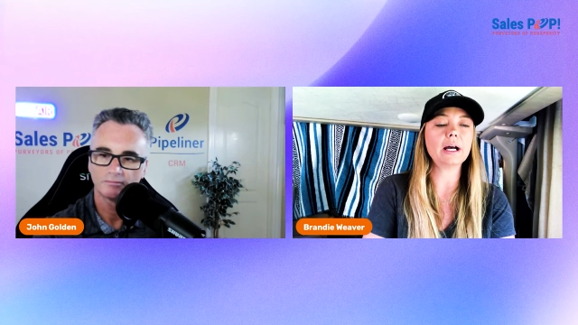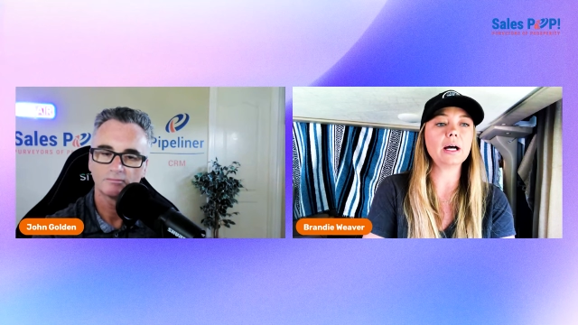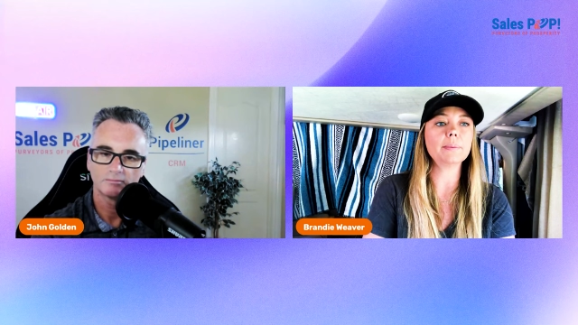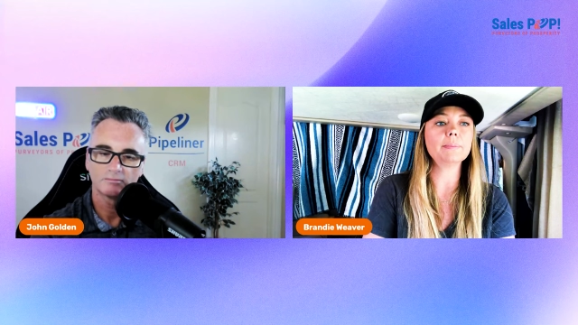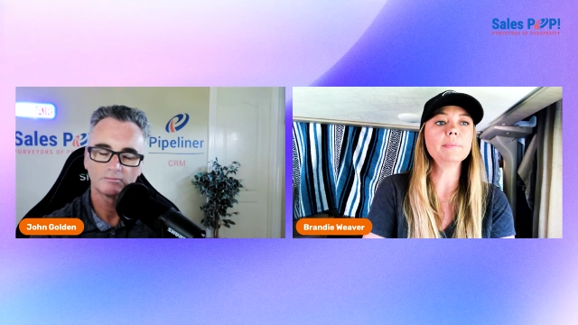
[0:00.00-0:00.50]

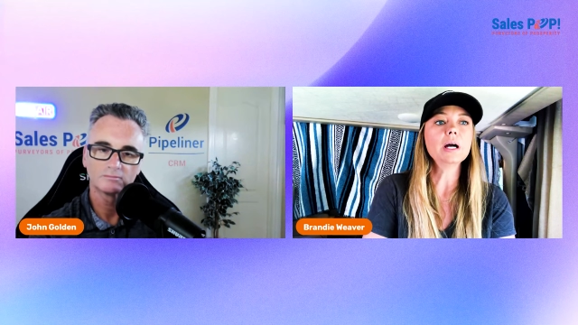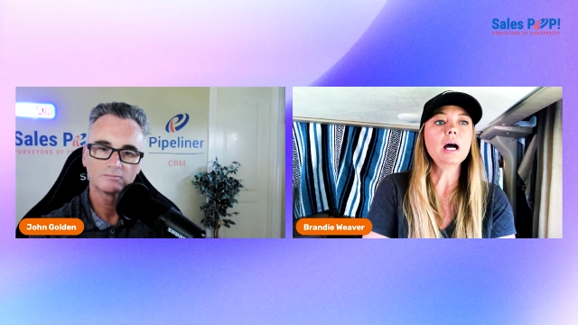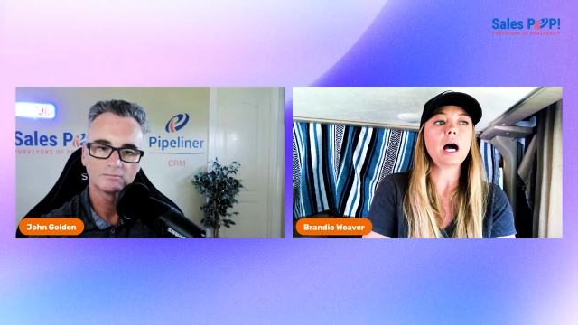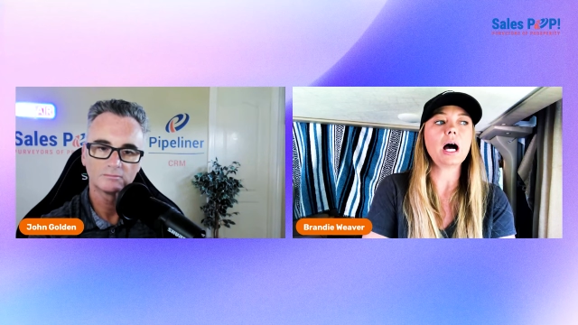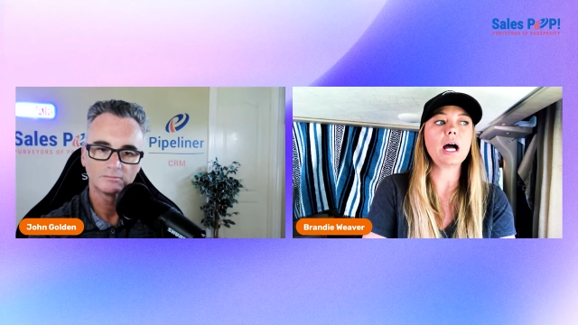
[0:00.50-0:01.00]
Speaker 1: Um,
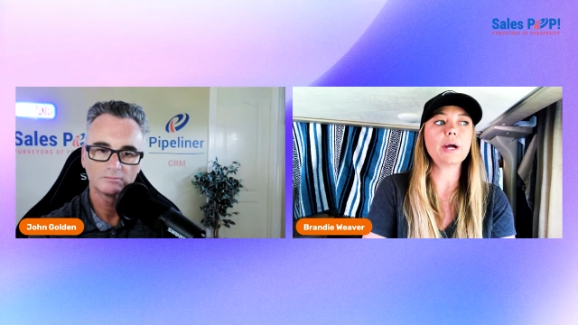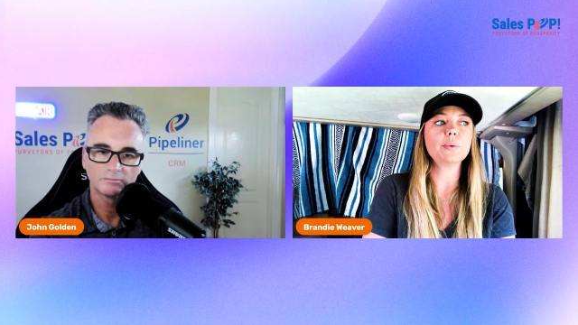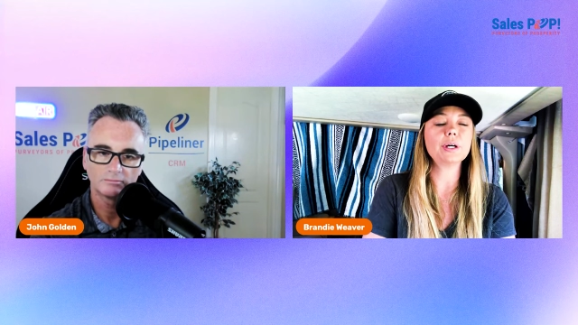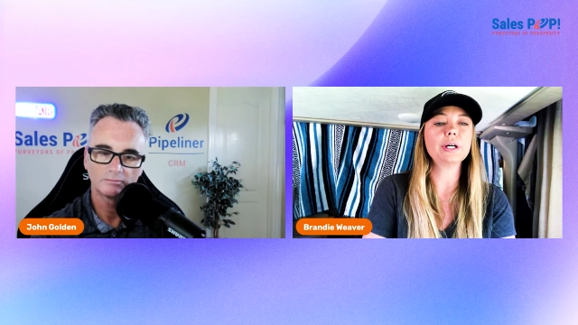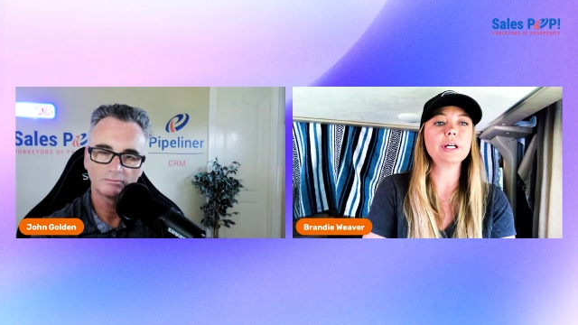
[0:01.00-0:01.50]
I
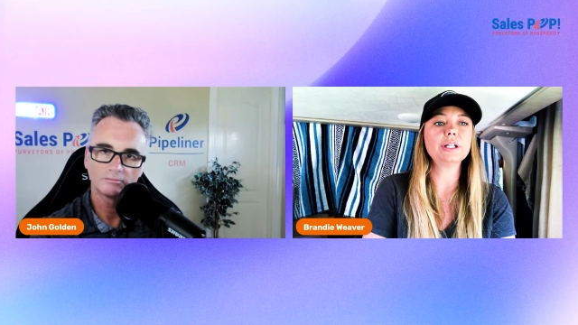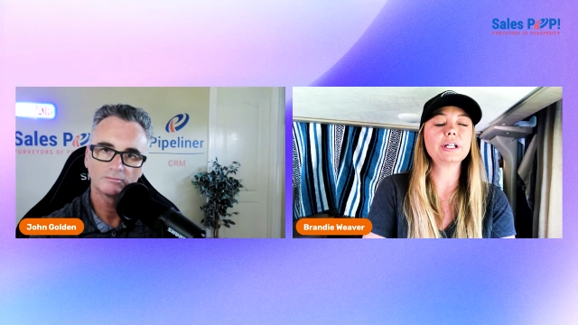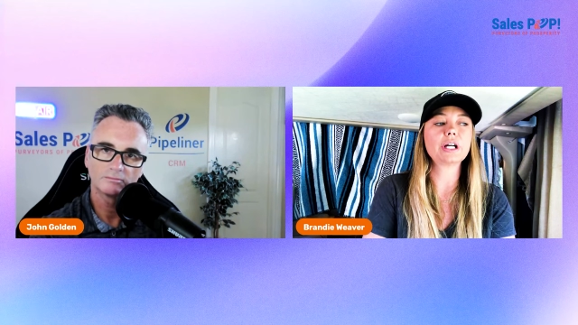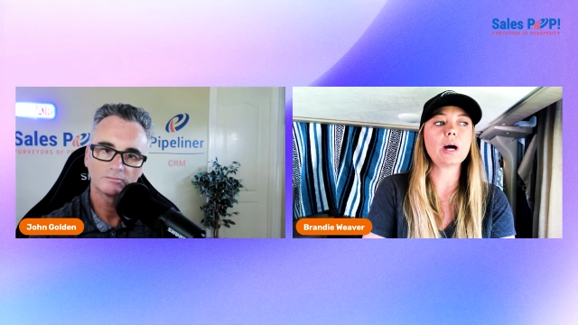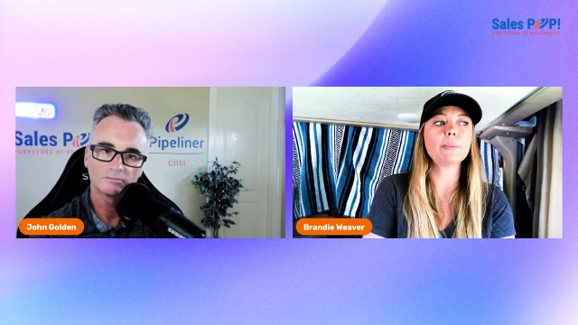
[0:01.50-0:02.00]
would
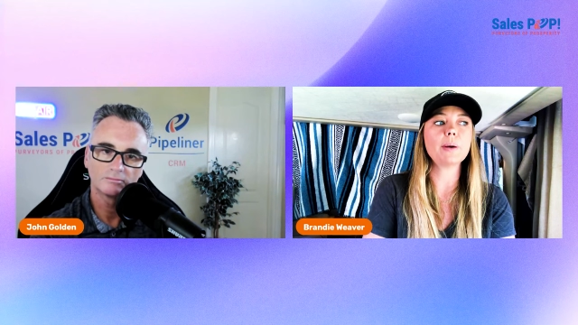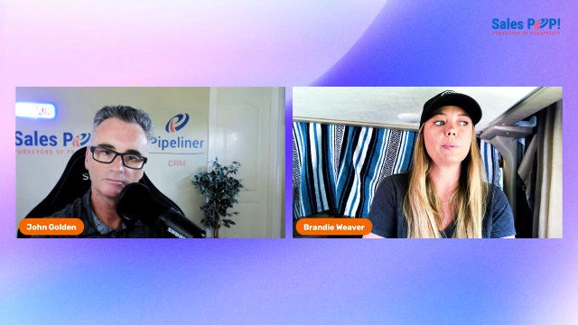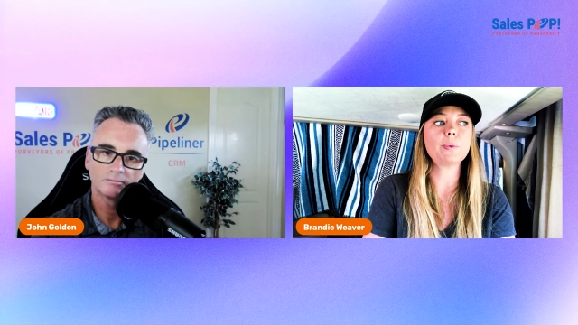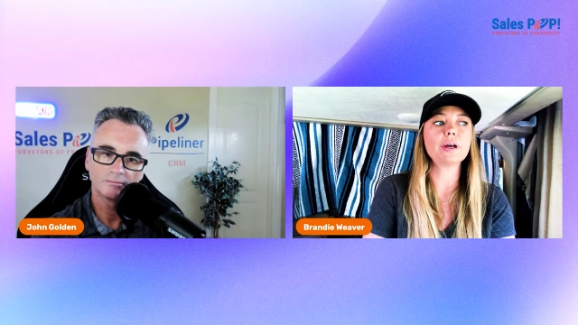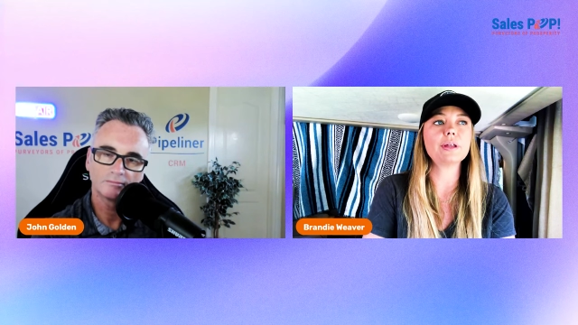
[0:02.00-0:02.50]
come up
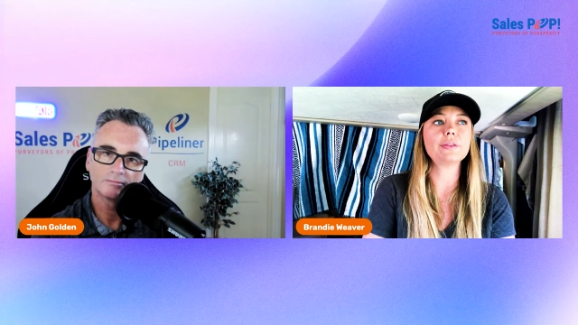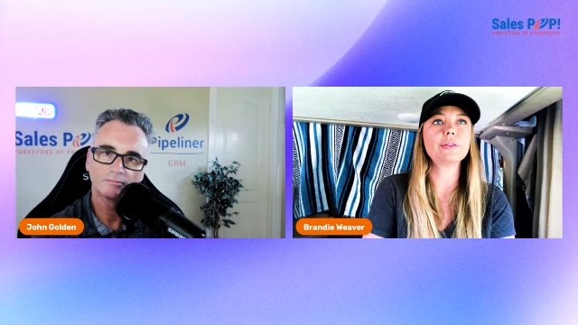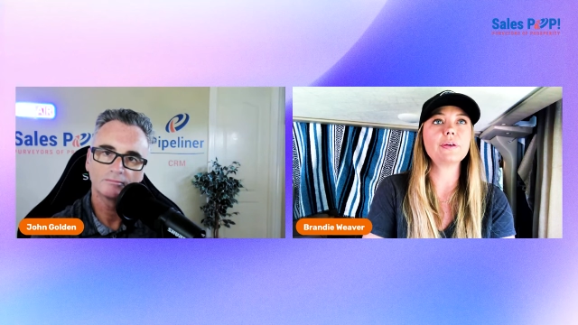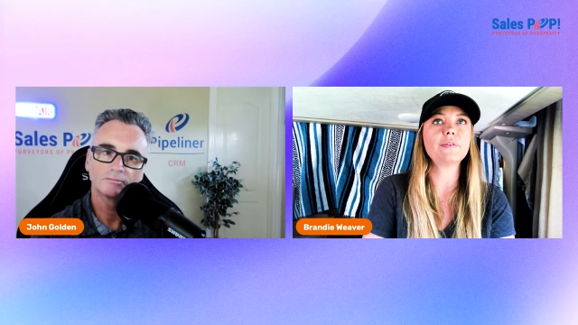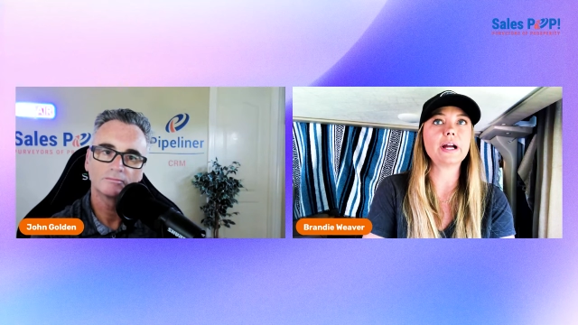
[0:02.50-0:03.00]
with
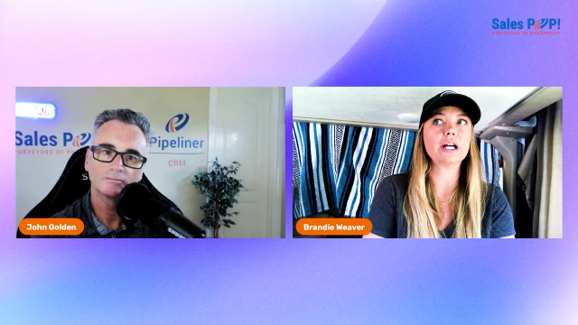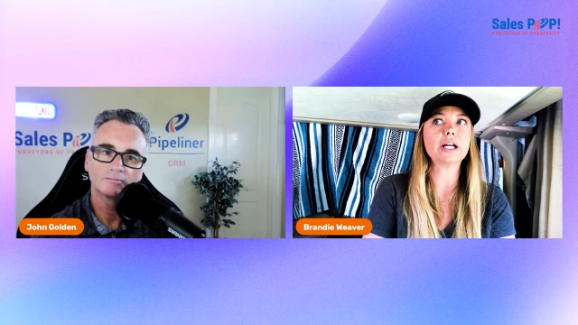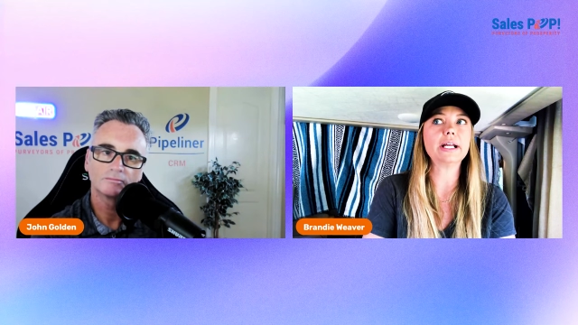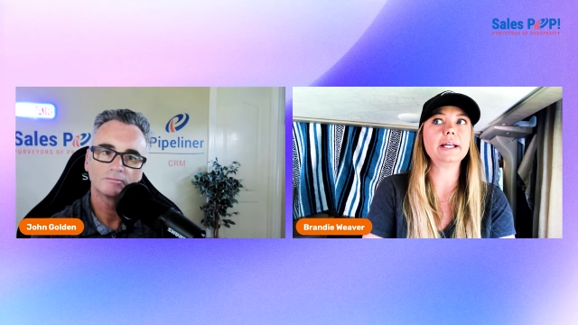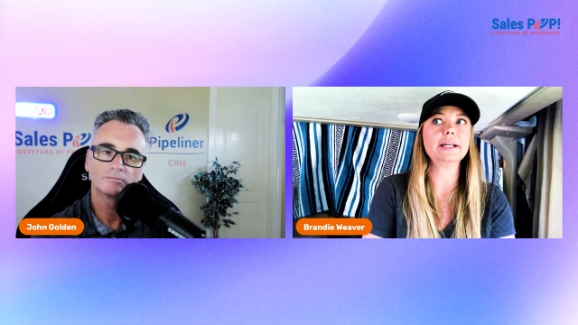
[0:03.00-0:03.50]

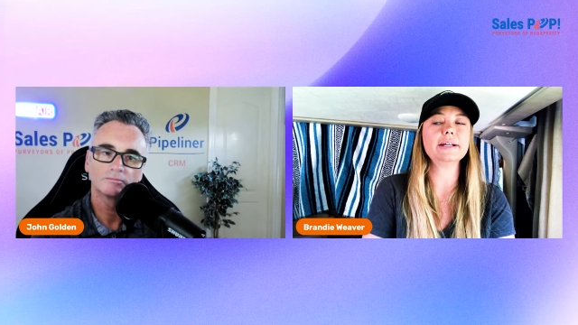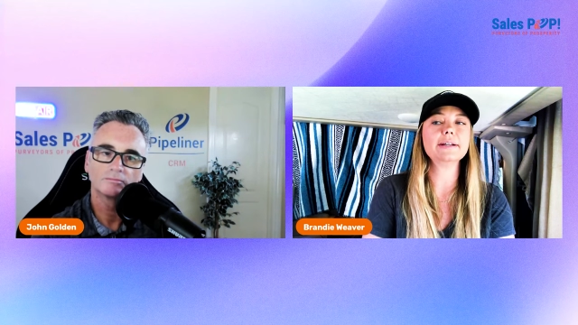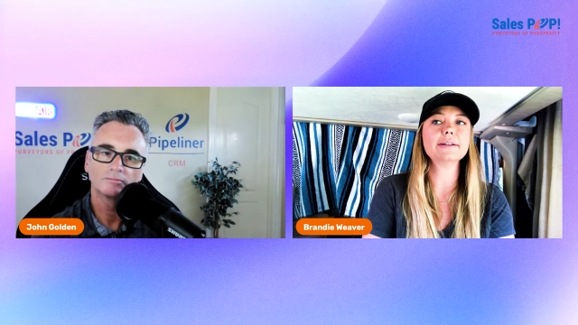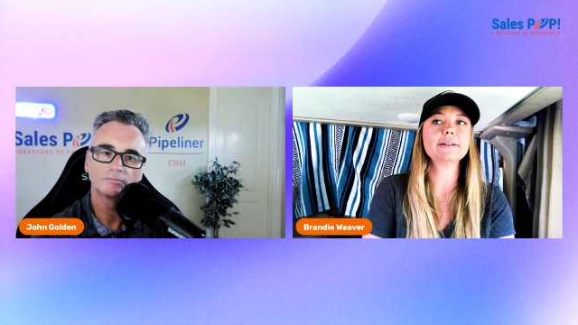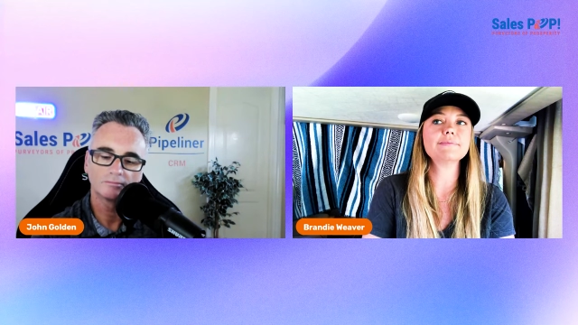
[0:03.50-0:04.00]
very